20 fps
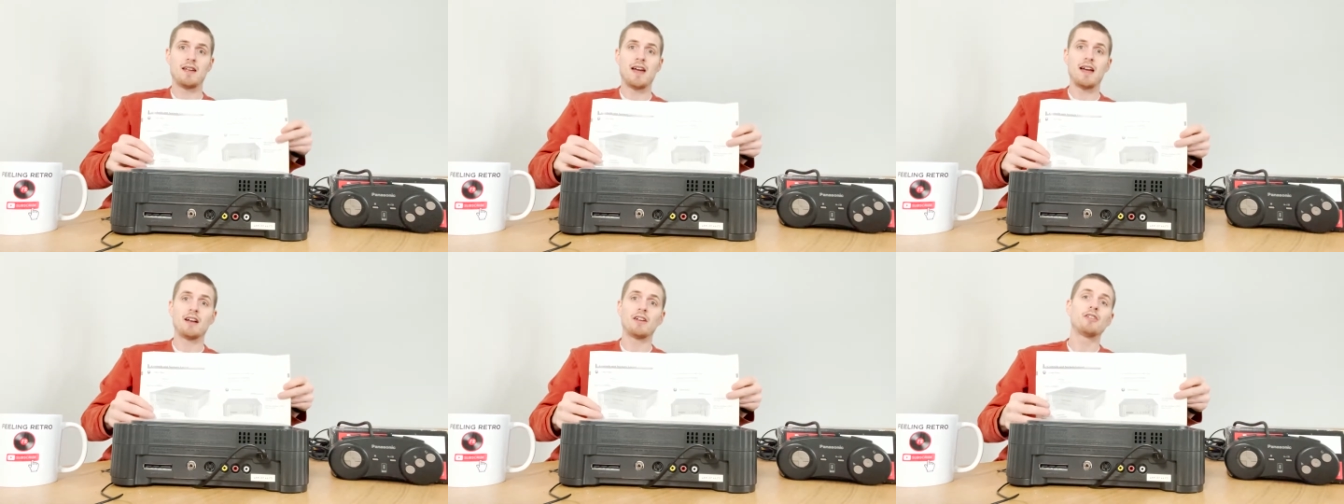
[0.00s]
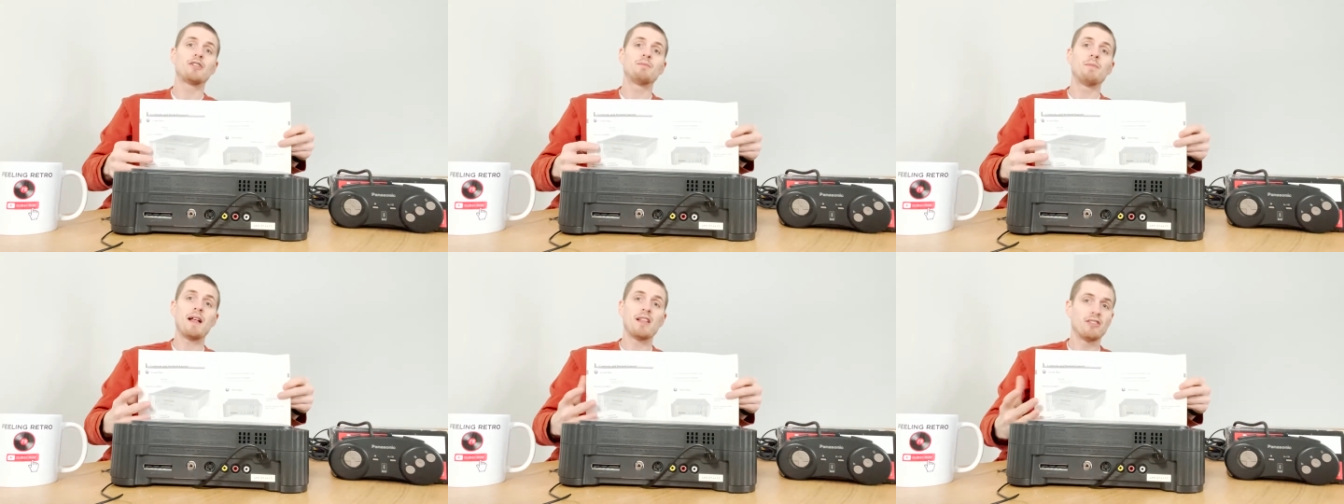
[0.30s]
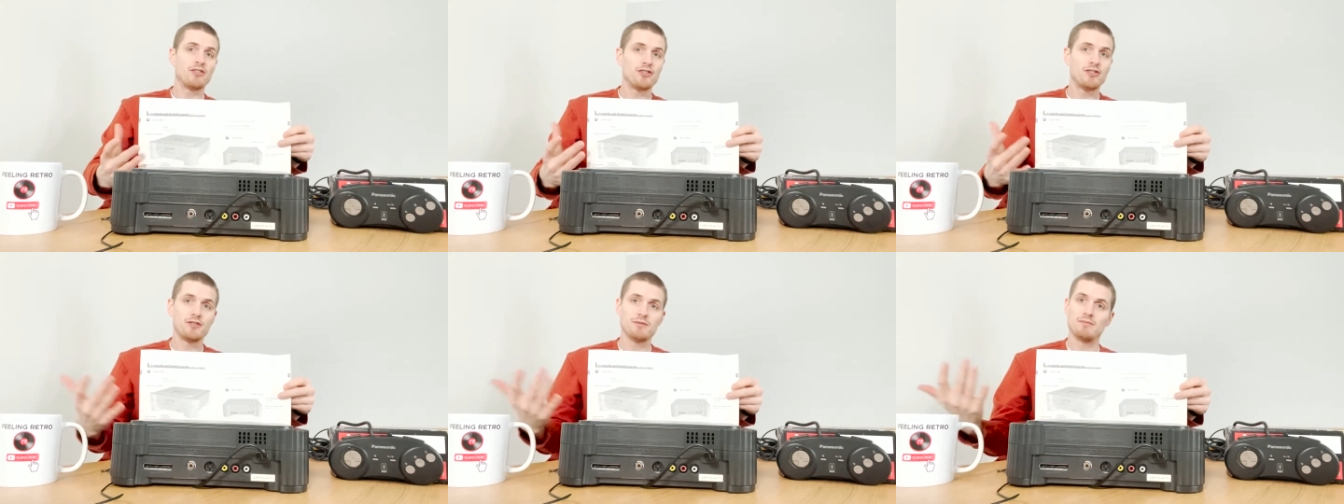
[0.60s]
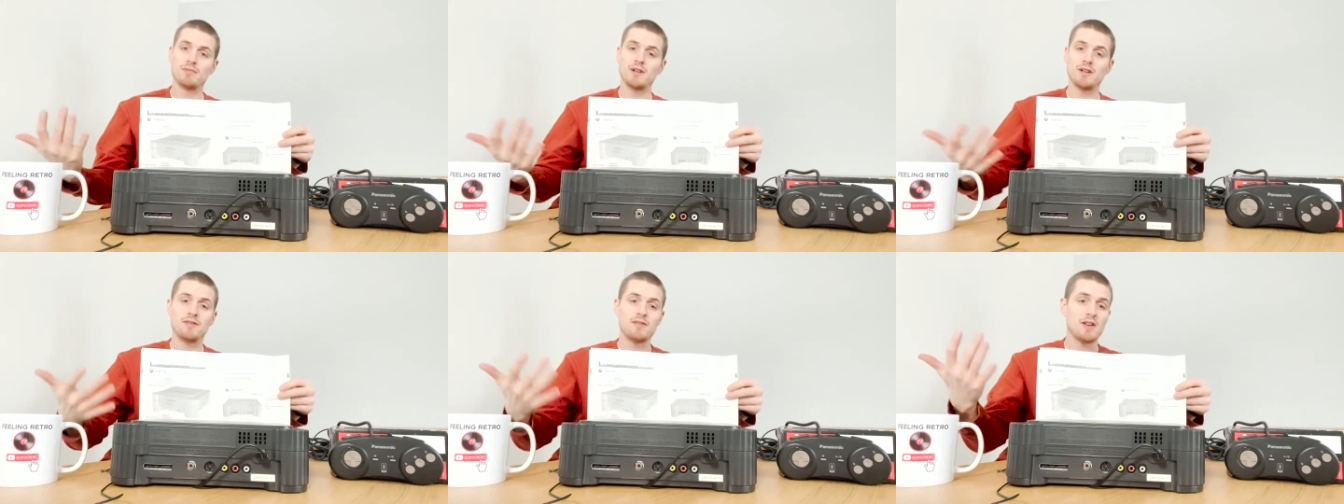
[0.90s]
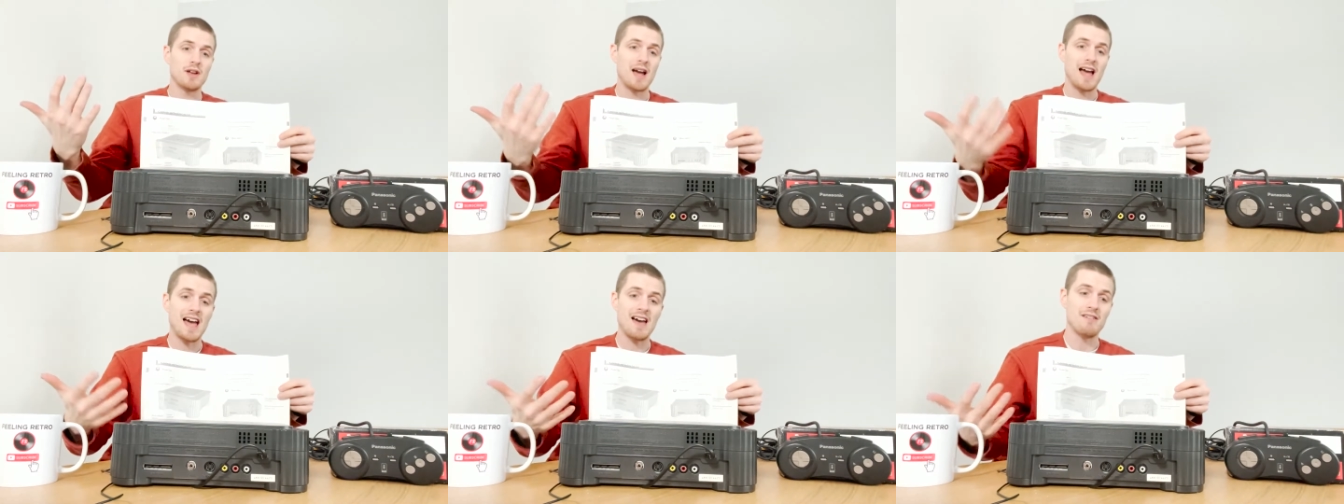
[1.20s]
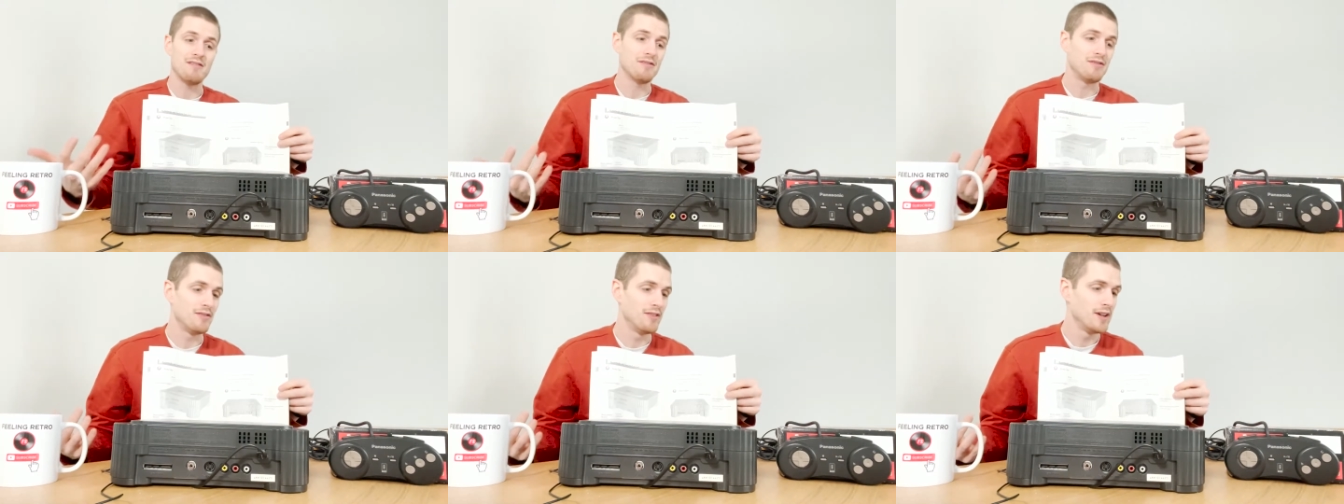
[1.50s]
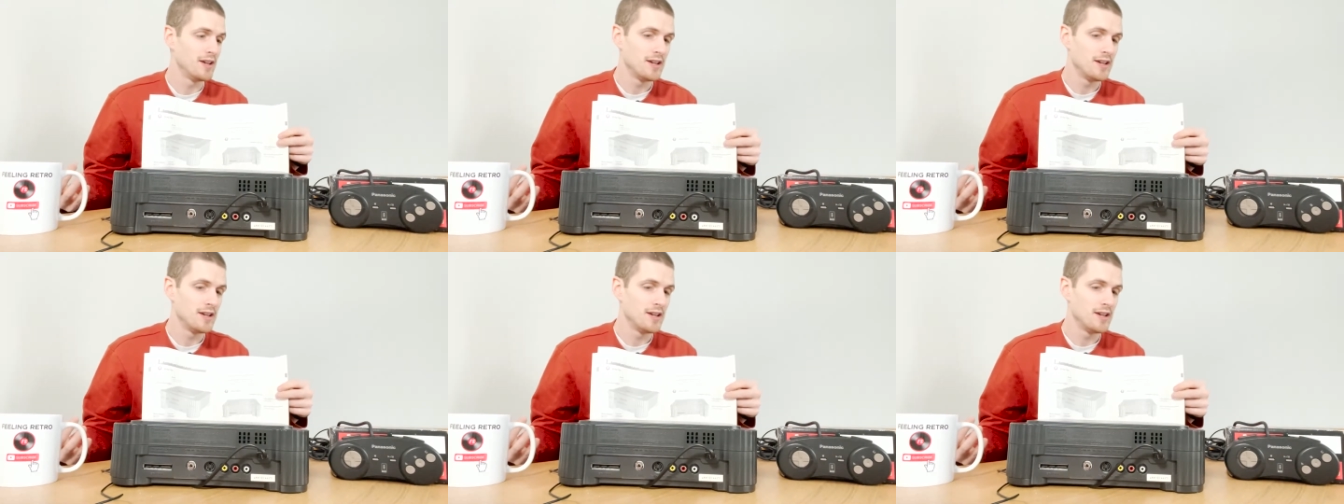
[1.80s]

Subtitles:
expansion, but if you have